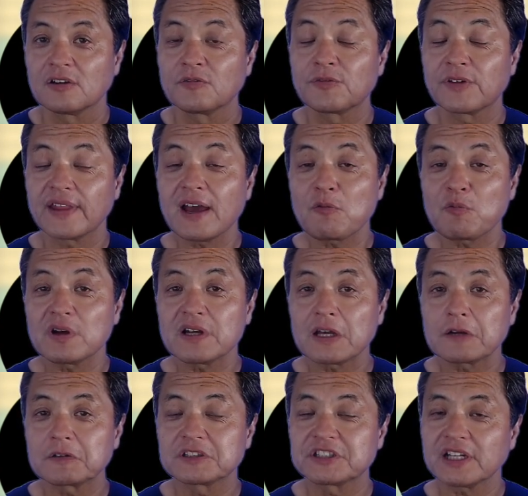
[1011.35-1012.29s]
for that
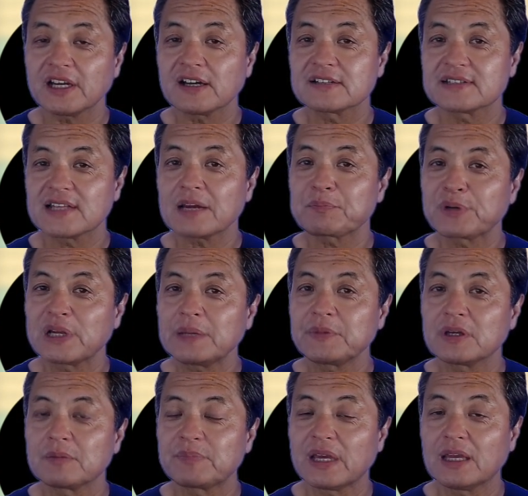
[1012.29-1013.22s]
100 shares, that
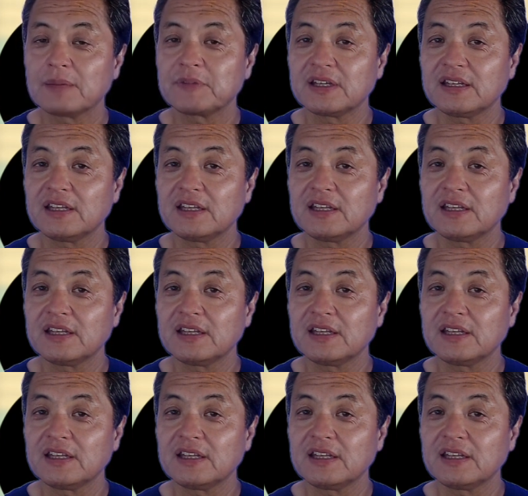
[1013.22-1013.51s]
premium payment